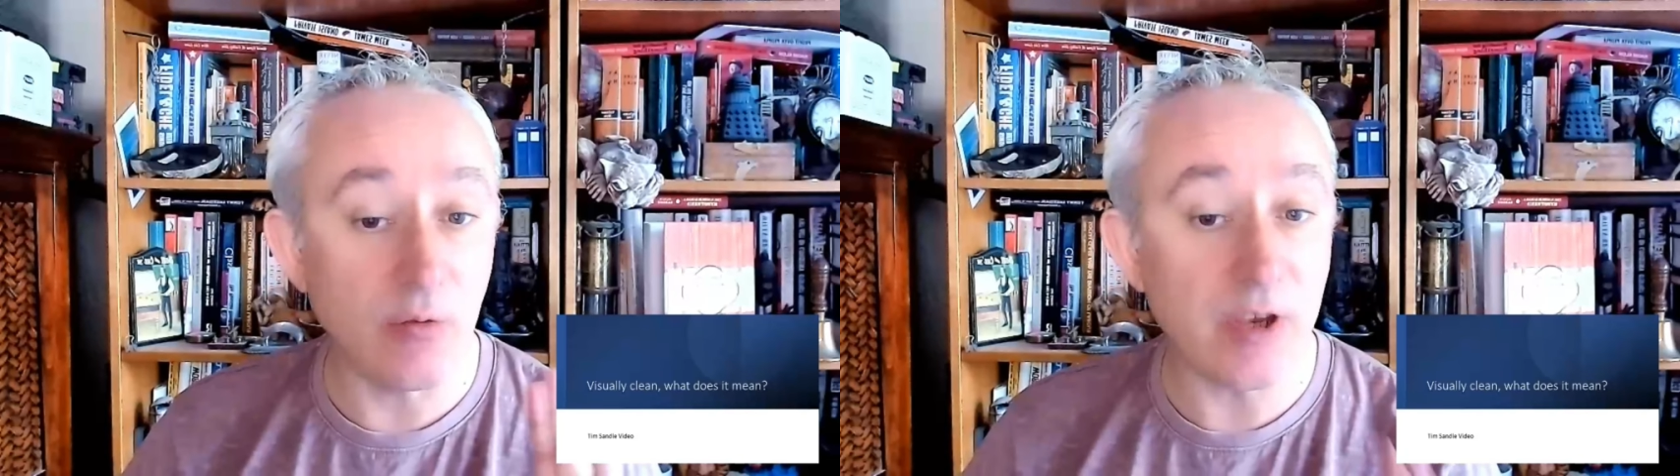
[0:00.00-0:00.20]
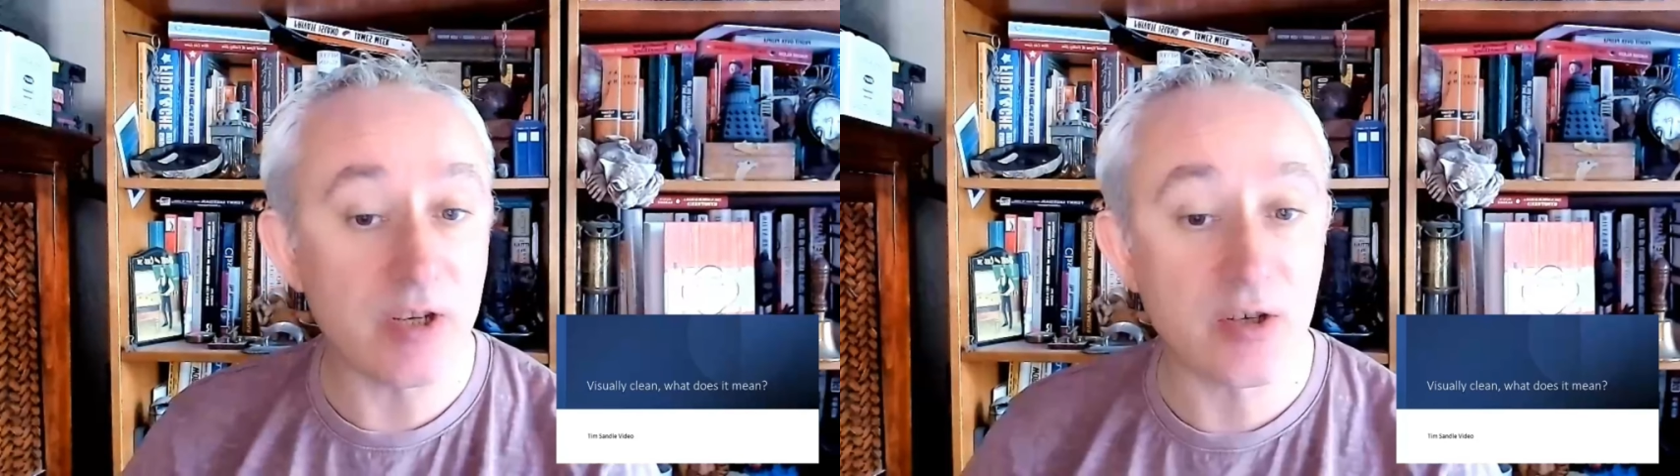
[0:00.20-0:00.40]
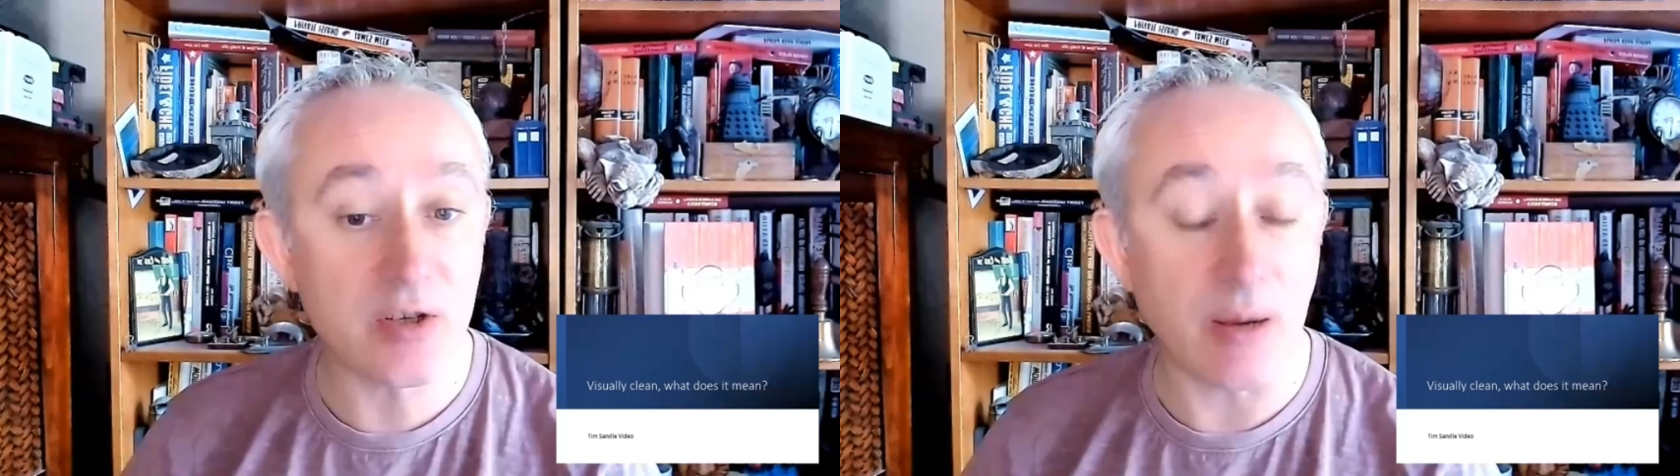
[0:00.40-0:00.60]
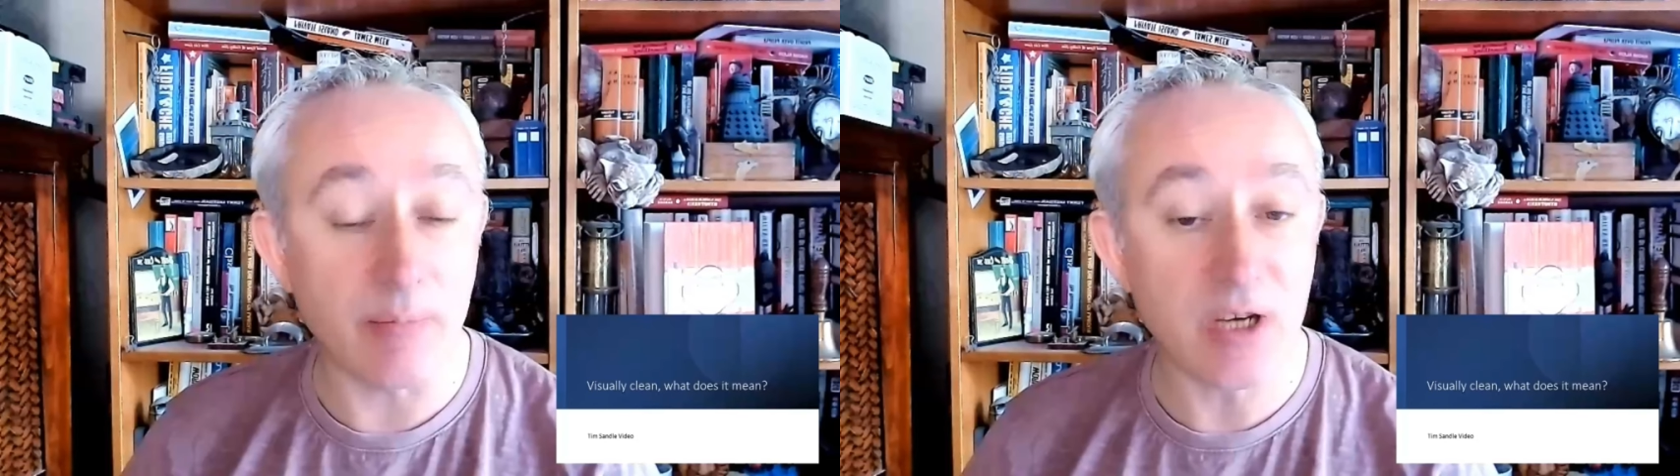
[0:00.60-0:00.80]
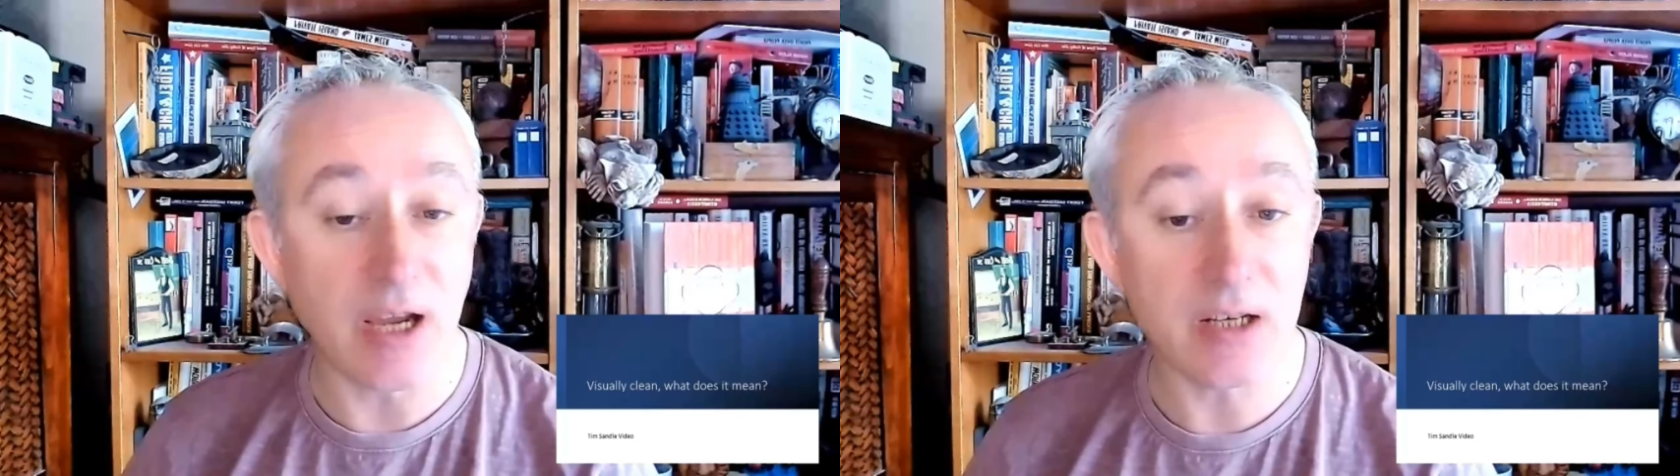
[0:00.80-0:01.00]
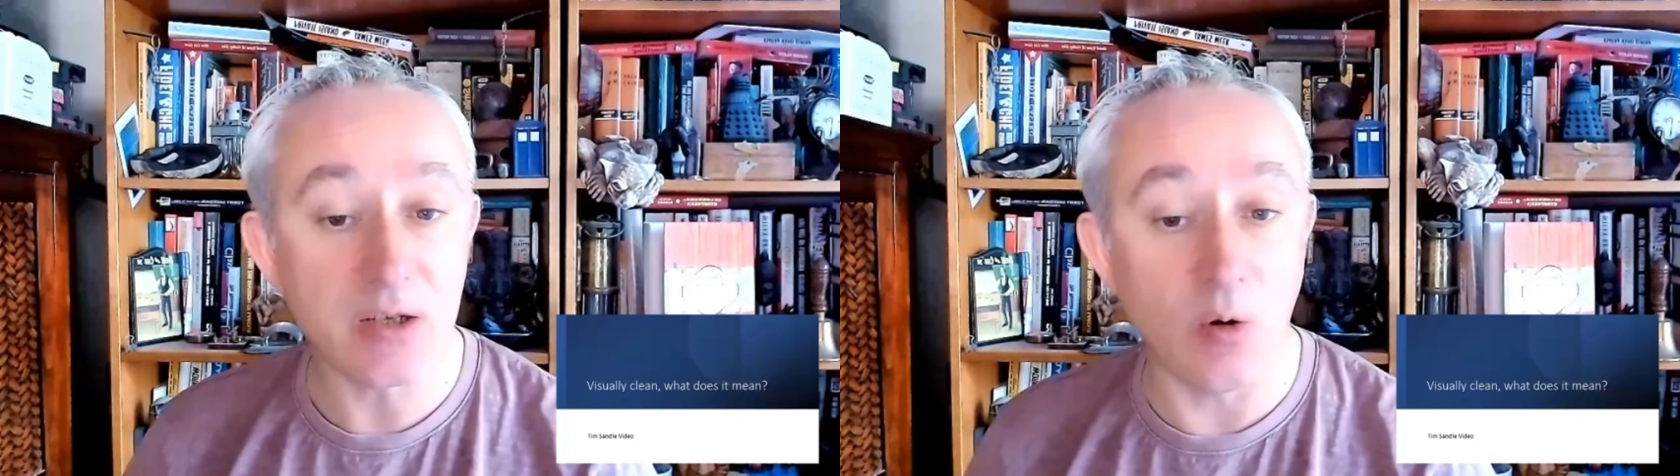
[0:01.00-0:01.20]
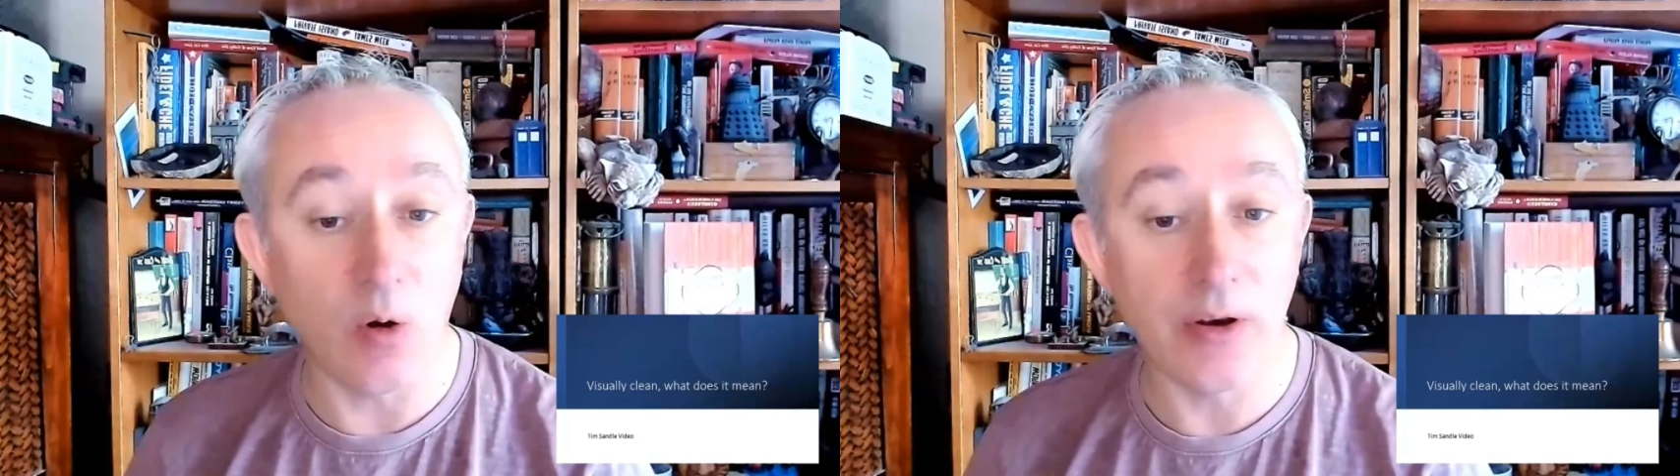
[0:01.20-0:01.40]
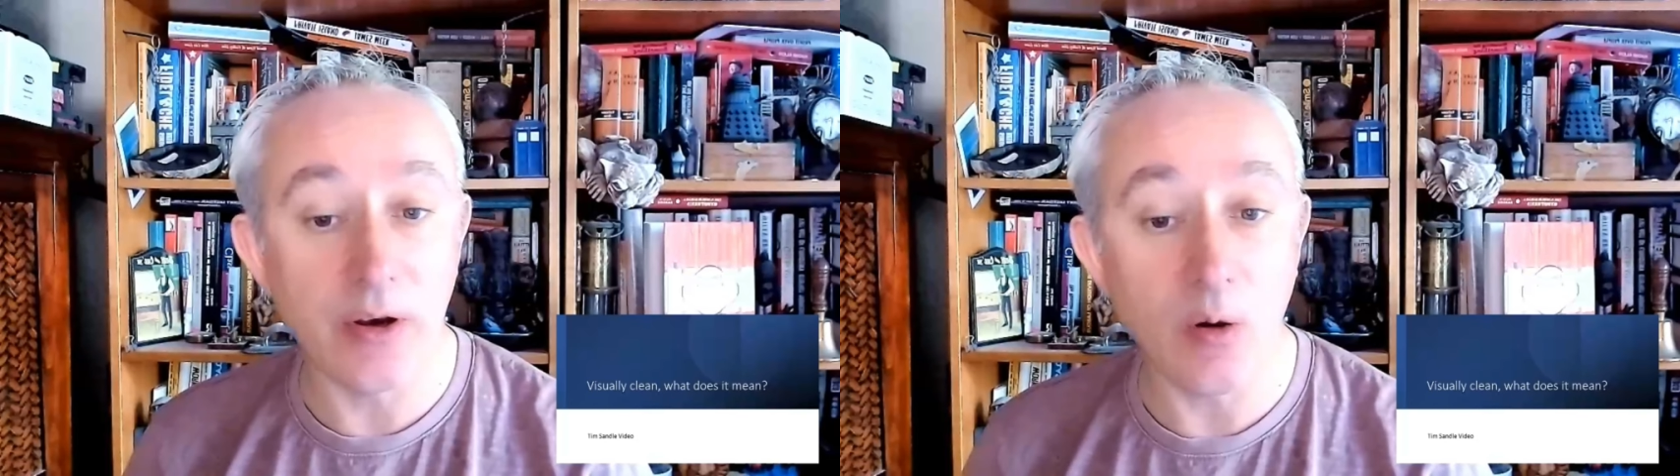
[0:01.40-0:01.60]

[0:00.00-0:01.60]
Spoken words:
this subject on